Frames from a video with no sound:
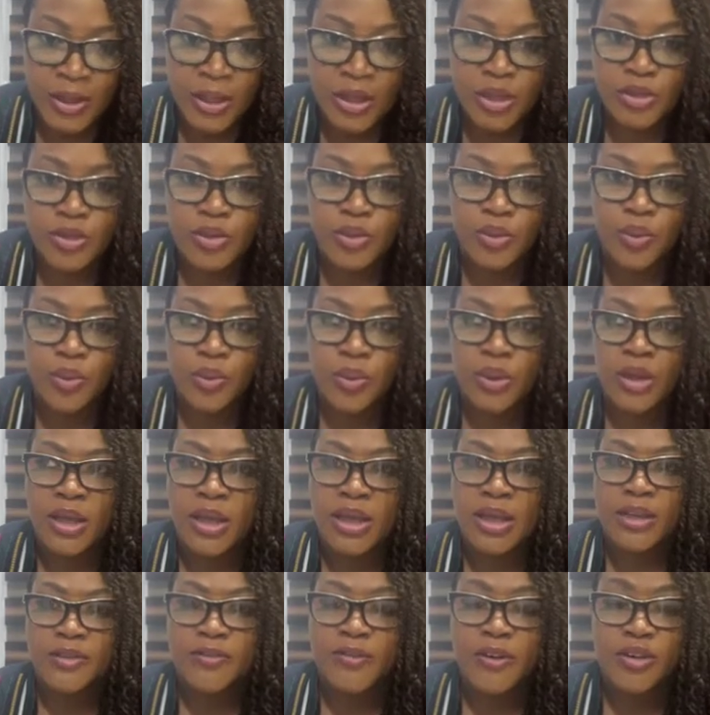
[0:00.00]
So
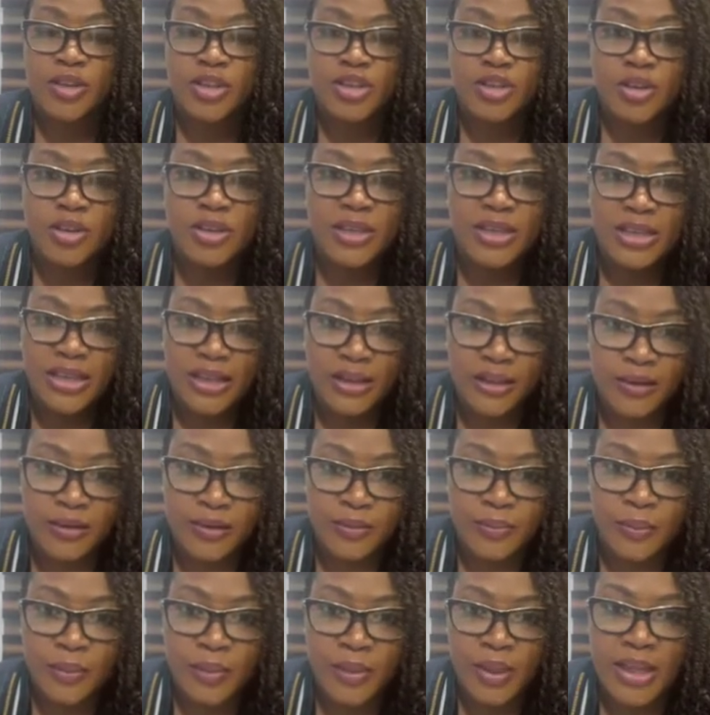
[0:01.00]
foundation year,
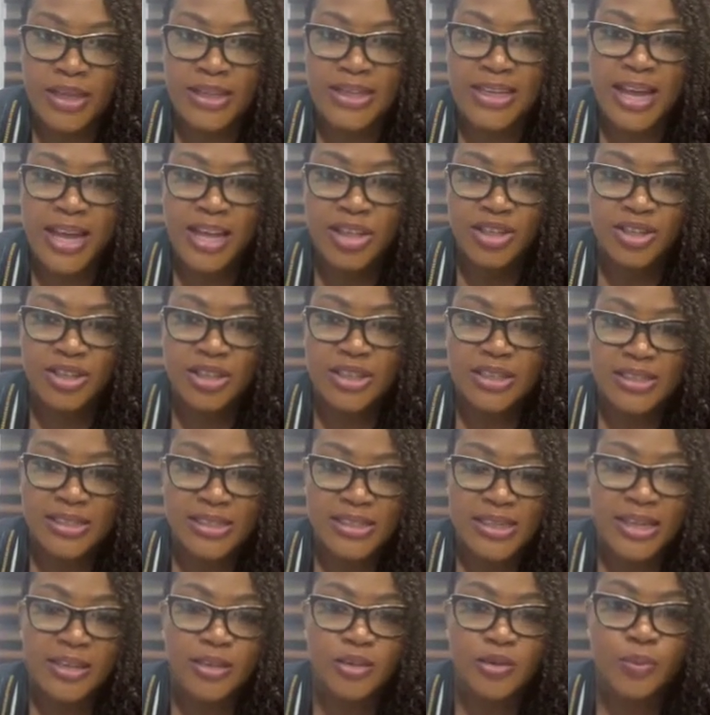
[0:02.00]
they're actually
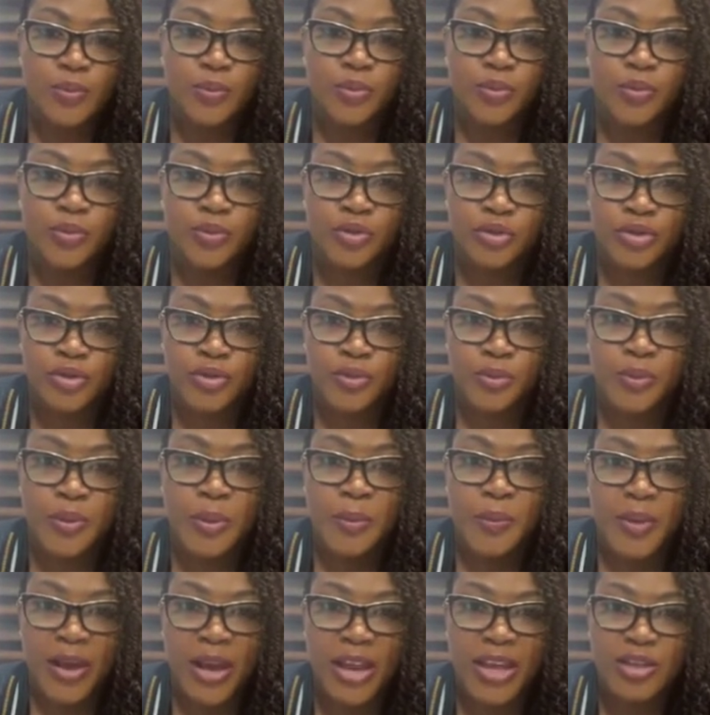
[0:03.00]
designed to
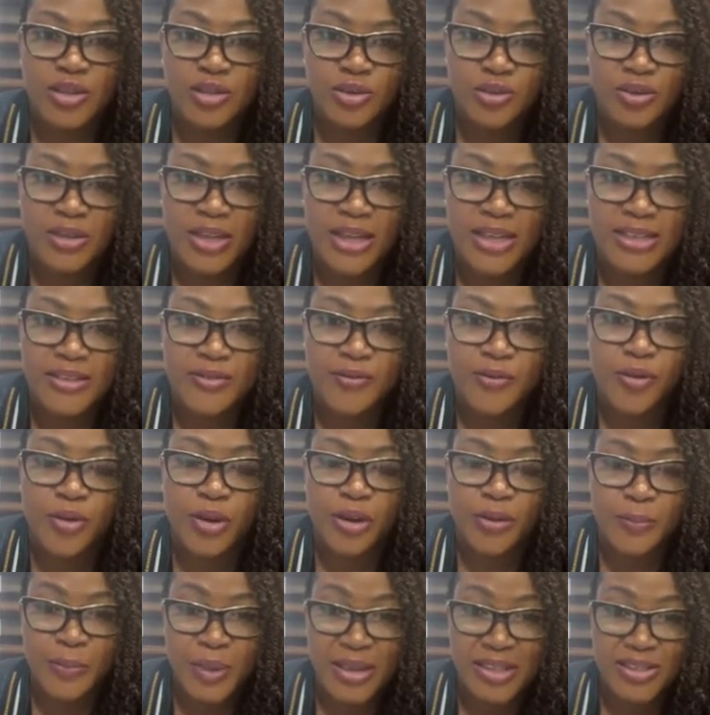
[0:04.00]
prepare students for a
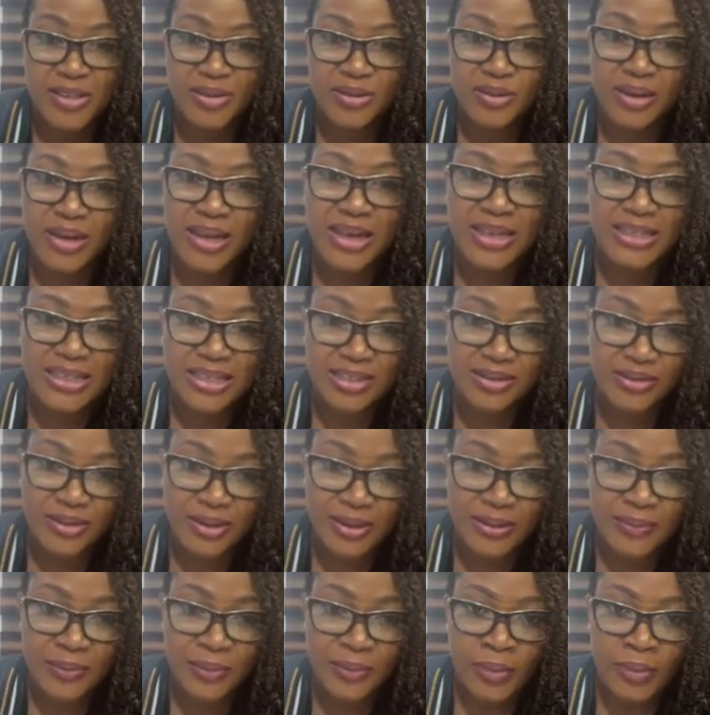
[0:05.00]
particular degree.